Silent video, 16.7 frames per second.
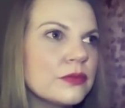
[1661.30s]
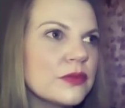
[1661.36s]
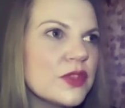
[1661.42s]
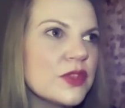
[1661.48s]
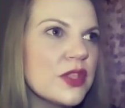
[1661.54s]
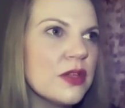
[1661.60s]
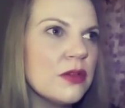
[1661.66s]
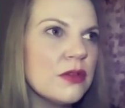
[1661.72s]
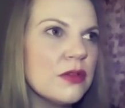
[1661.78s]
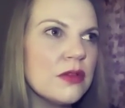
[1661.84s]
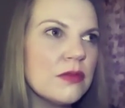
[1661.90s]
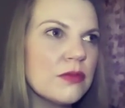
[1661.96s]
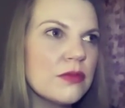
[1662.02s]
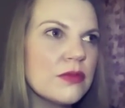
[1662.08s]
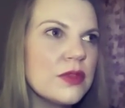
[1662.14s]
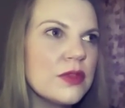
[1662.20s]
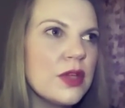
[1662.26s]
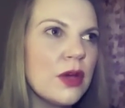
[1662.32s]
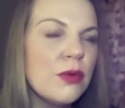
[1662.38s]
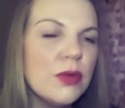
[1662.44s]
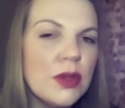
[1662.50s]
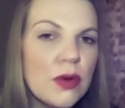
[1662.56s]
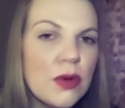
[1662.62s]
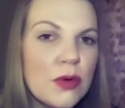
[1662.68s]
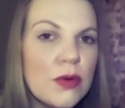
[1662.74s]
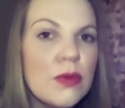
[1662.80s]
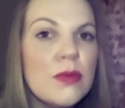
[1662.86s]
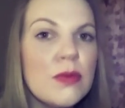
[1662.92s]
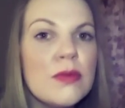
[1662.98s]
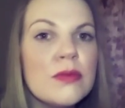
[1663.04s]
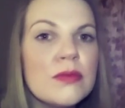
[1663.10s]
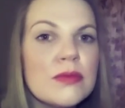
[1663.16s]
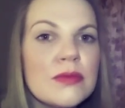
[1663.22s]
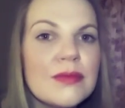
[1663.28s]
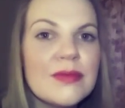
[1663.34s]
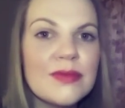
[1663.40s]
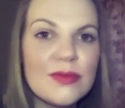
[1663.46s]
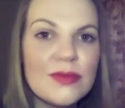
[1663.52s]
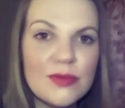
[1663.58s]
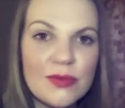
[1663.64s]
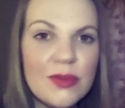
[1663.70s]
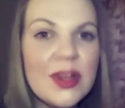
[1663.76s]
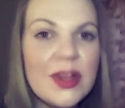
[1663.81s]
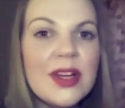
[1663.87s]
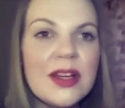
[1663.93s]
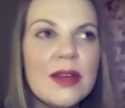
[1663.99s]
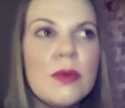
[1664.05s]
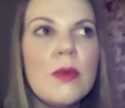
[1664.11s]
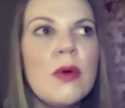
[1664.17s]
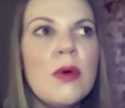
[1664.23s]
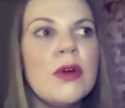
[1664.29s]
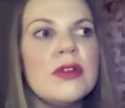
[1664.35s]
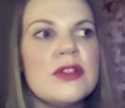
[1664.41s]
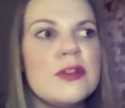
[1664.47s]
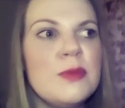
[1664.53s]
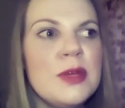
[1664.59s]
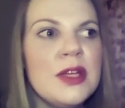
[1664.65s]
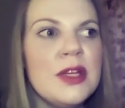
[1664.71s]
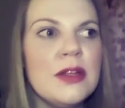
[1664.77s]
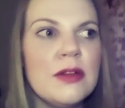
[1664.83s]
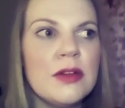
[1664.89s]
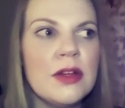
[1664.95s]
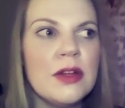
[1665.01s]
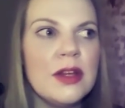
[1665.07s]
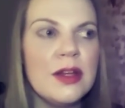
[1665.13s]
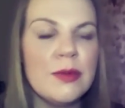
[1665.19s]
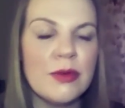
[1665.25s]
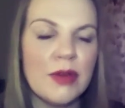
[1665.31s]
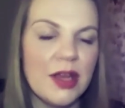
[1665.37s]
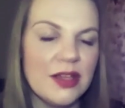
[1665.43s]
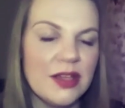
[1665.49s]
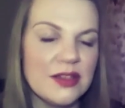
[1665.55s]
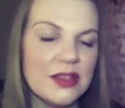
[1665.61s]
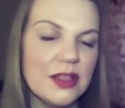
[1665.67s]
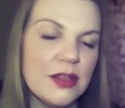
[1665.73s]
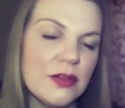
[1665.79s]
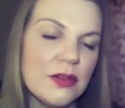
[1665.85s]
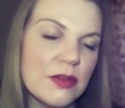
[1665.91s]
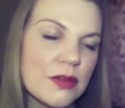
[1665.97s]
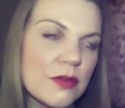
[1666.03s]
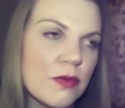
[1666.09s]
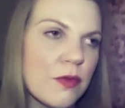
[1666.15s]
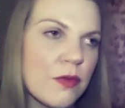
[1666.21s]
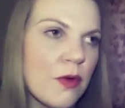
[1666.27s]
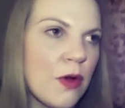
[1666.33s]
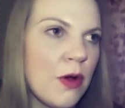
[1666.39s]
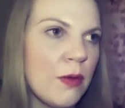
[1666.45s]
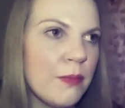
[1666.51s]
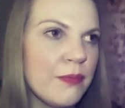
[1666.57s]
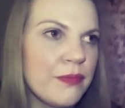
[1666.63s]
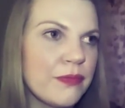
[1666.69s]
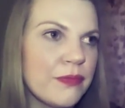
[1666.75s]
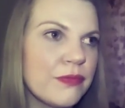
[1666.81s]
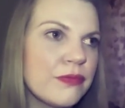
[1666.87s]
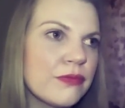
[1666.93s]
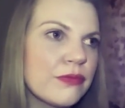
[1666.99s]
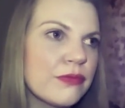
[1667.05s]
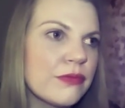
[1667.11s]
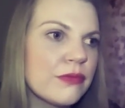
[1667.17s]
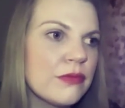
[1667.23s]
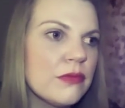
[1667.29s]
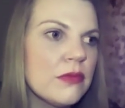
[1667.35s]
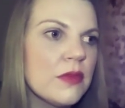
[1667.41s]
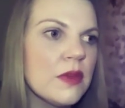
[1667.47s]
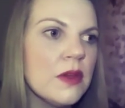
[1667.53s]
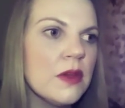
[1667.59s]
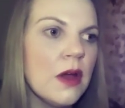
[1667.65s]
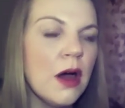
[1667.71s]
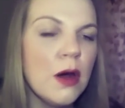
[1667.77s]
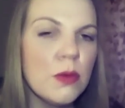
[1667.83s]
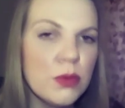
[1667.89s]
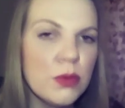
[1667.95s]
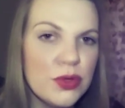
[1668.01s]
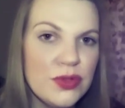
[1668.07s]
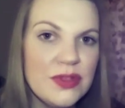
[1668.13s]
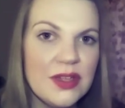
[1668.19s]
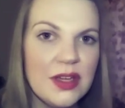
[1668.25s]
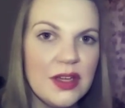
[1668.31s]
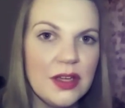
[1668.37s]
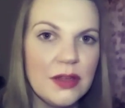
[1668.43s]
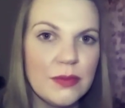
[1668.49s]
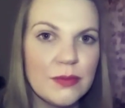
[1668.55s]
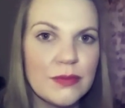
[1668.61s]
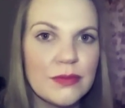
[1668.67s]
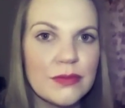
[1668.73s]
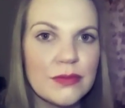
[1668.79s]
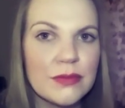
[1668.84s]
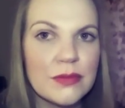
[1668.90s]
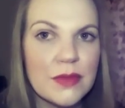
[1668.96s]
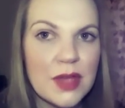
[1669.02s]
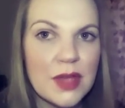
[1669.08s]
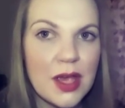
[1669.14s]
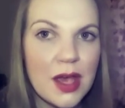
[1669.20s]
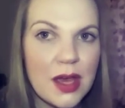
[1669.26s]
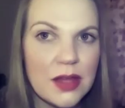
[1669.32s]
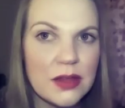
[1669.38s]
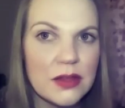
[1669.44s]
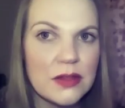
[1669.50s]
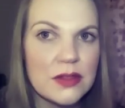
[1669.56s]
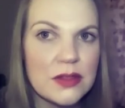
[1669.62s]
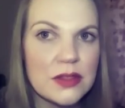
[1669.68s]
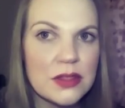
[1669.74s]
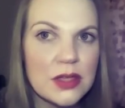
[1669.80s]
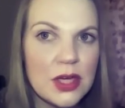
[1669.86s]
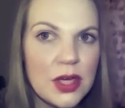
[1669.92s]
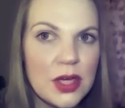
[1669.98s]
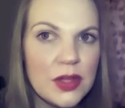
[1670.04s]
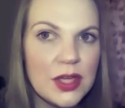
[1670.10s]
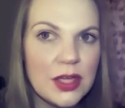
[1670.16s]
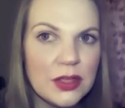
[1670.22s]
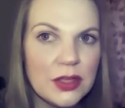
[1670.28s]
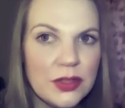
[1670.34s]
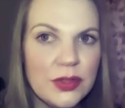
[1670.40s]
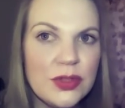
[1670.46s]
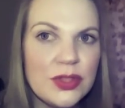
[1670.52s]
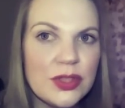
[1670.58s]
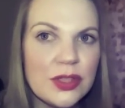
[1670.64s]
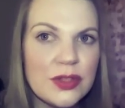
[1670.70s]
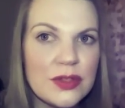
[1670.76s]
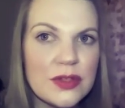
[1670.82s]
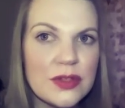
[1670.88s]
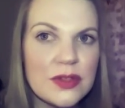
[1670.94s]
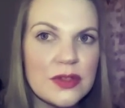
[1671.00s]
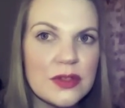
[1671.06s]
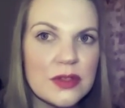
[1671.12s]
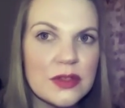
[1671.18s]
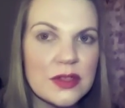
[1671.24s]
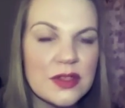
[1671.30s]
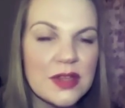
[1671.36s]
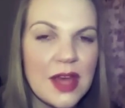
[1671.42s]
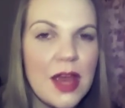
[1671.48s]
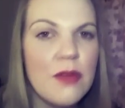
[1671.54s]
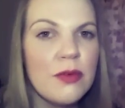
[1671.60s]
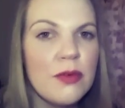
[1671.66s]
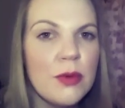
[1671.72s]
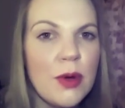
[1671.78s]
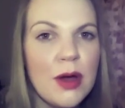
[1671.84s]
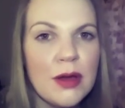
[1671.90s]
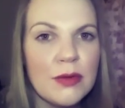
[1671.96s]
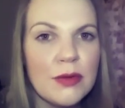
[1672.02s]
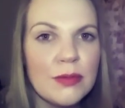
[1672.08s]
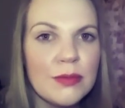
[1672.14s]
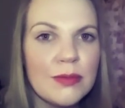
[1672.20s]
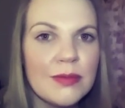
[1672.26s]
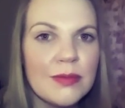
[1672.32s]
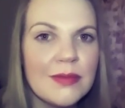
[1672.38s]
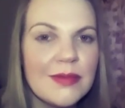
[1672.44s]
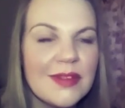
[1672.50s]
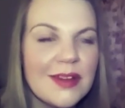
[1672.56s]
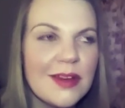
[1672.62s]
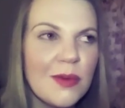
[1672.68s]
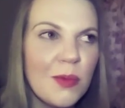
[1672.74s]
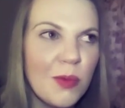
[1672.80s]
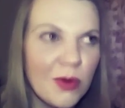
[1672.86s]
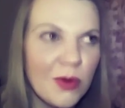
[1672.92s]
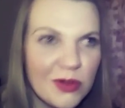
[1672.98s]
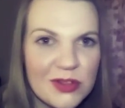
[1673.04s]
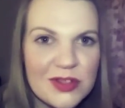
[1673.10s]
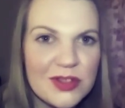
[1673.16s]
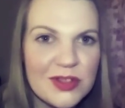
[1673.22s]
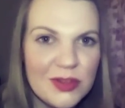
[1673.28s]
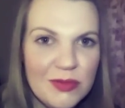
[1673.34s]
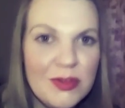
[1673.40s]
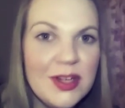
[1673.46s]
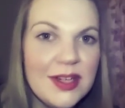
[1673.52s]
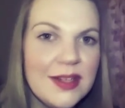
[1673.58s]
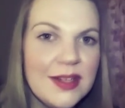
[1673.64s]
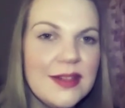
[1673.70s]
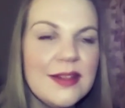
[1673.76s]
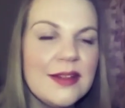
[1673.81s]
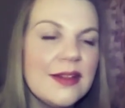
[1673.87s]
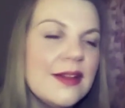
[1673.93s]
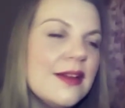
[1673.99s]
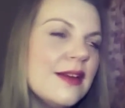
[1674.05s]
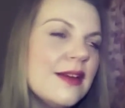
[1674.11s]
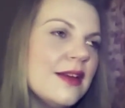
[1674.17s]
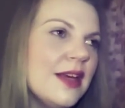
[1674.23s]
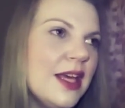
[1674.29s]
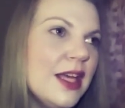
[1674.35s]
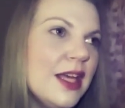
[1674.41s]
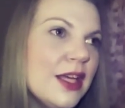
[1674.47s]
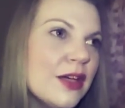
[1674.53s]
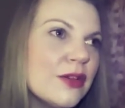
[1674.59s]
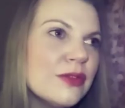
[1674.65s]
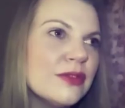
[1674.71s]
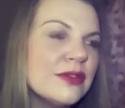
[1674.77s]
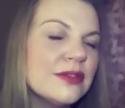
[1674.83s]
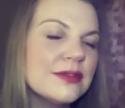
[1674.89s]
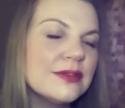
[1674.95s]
So, don't we all really want to be liberated from our wounding and the illusions? Doesn't everyone want to really heal